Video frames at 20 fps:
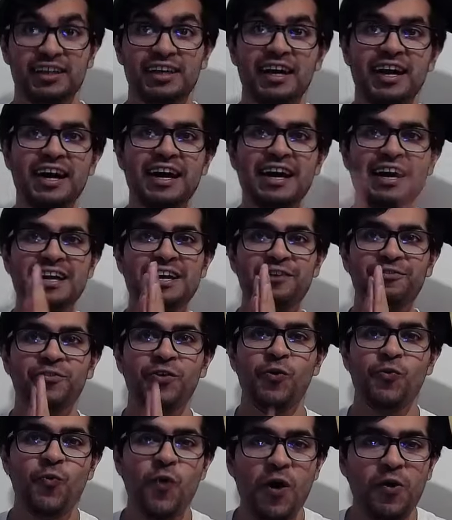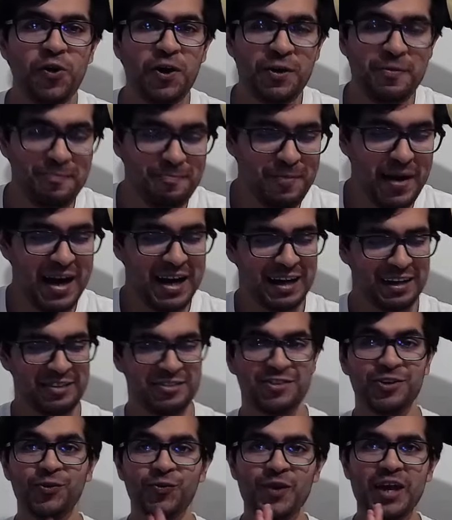Hey everyone, welcome back.
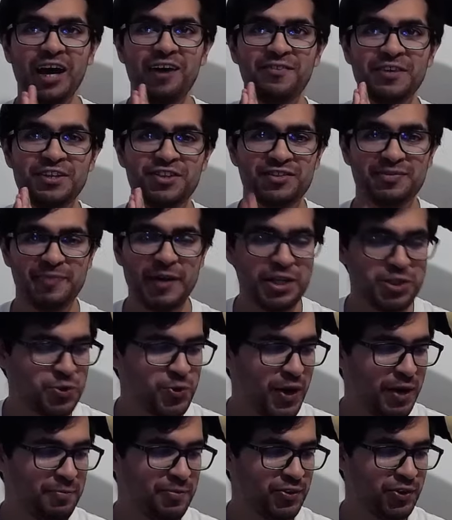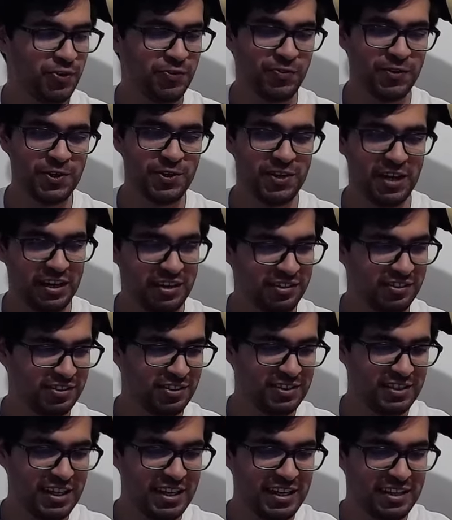So we have a special episode for you guys
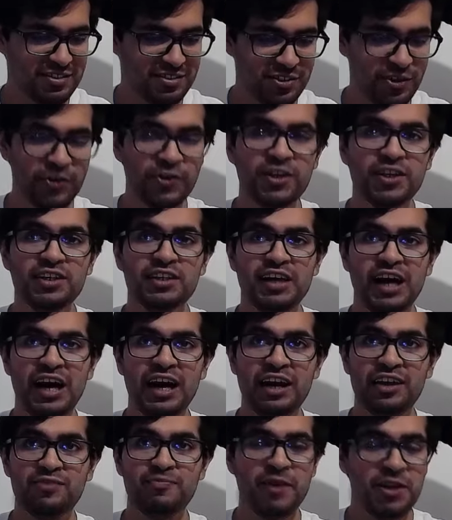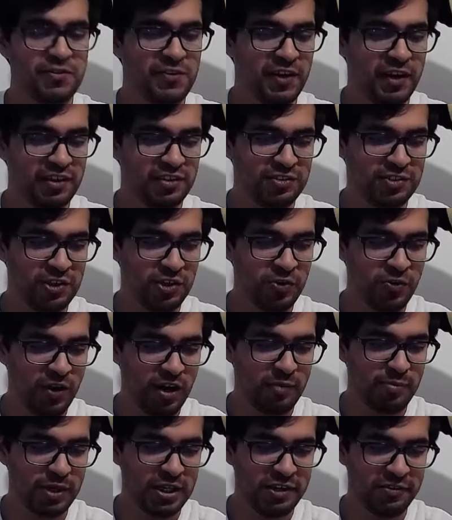today. So as many of you guys know, I
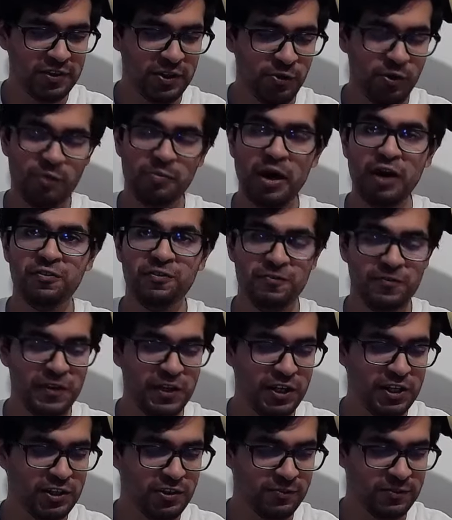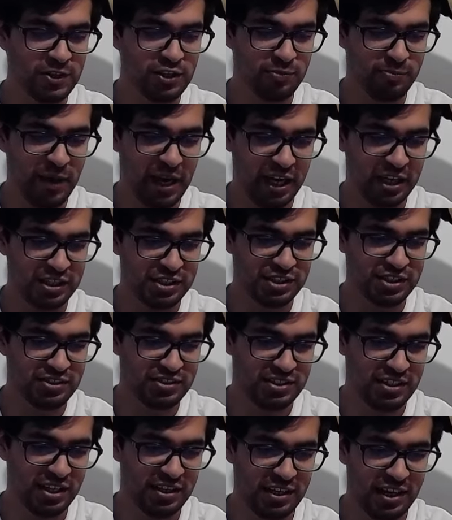believe there were about 30 of these packages
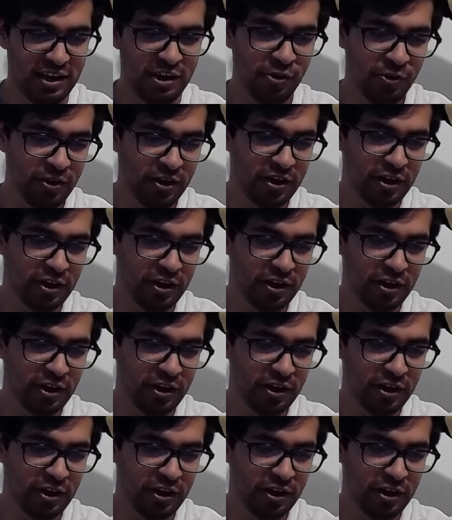sent out.